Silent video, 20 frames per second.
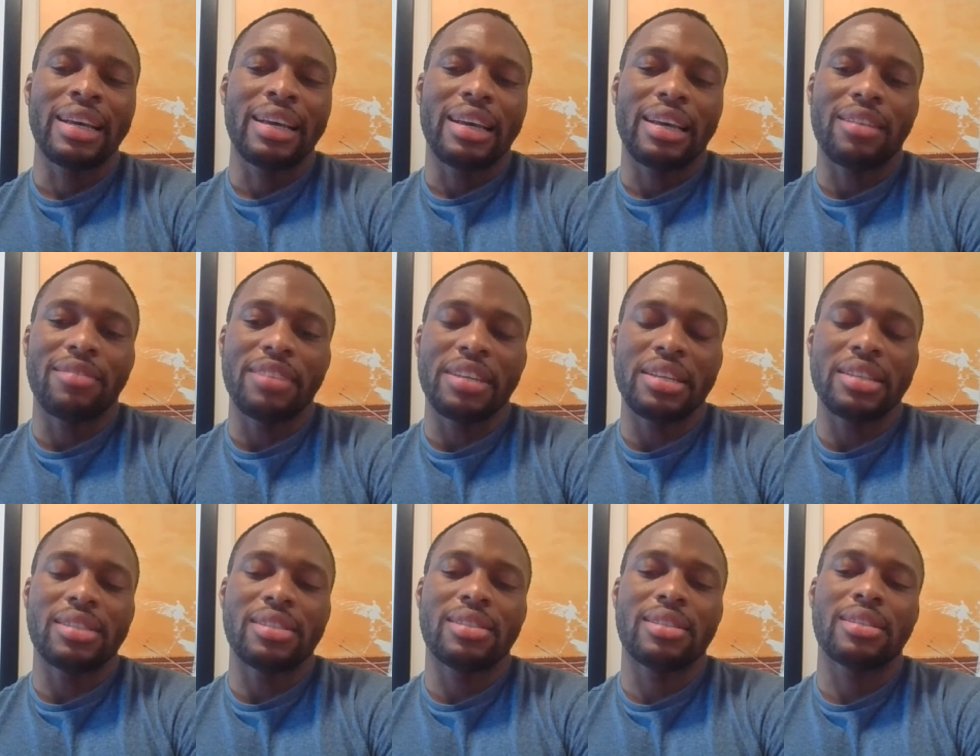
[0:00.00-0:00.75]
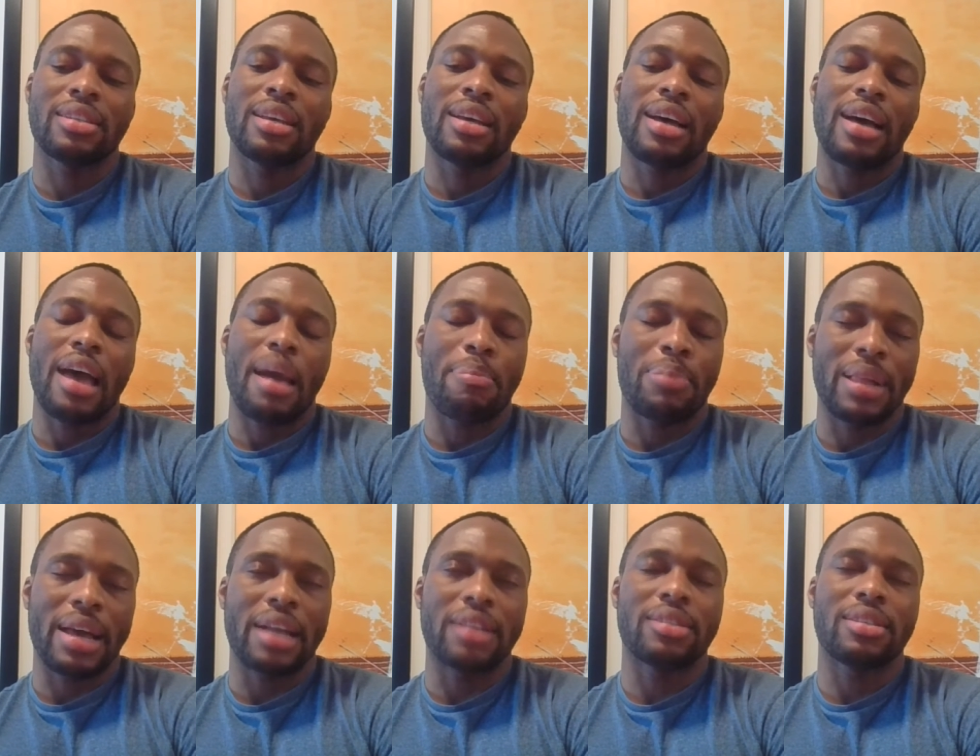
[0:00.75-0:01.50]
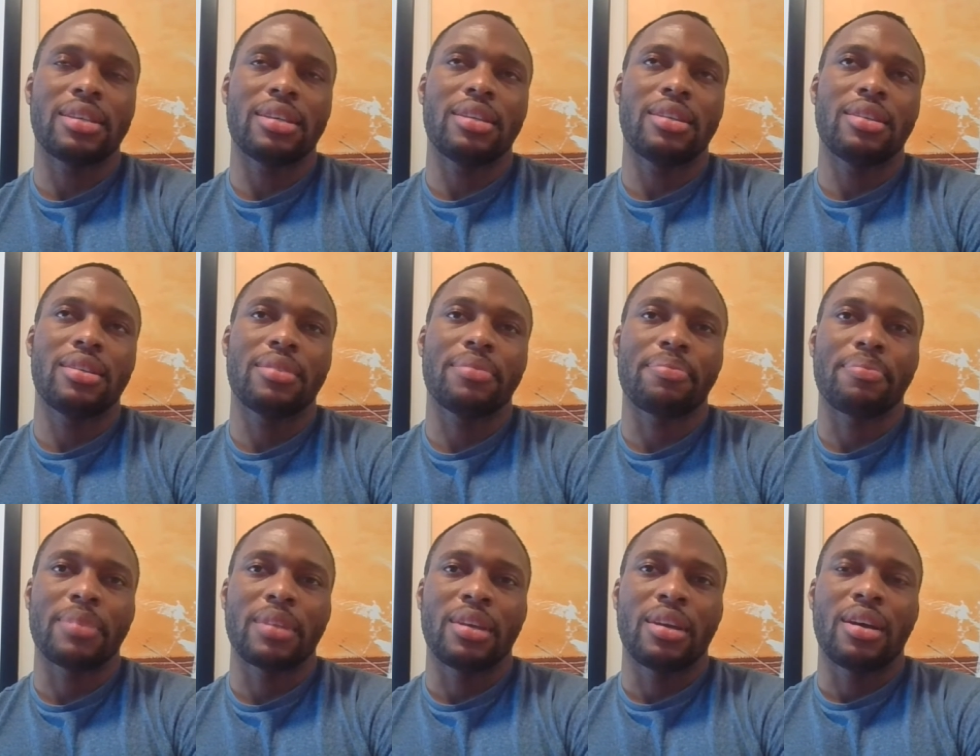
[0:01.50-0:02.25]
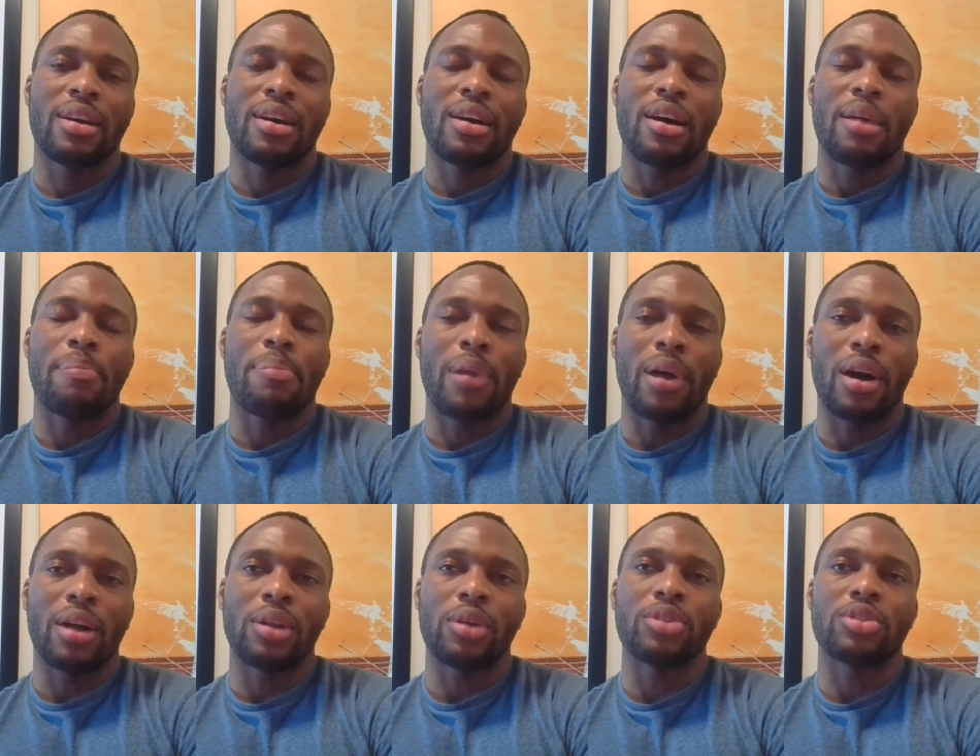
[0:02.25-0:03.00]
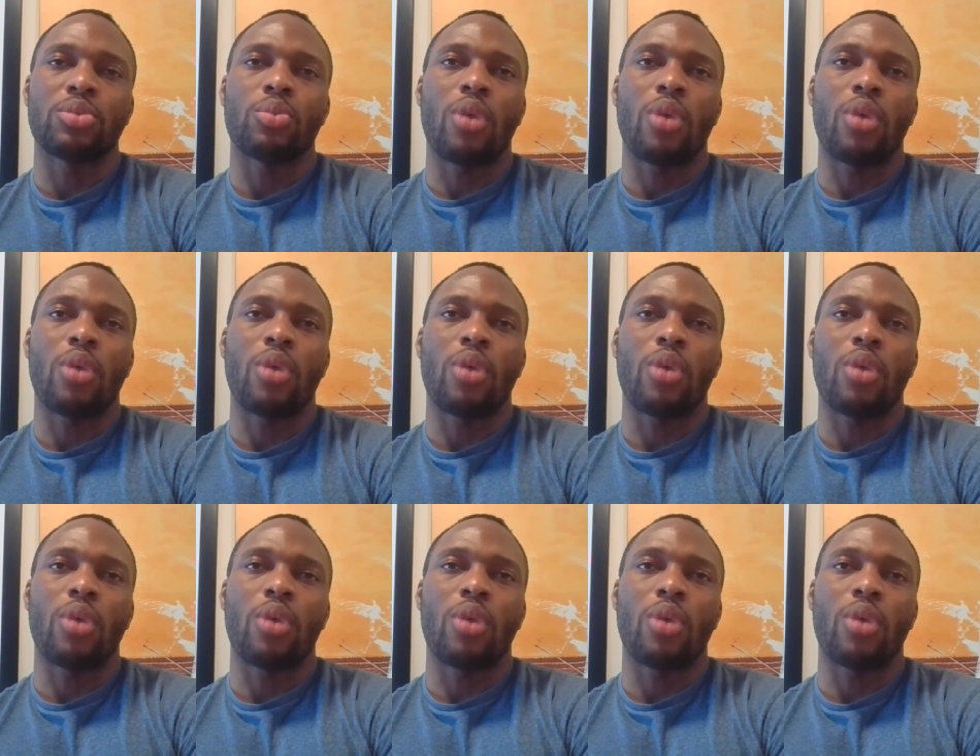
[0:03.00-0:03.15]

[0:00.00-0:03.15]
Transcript: It reads, I planted, Apollos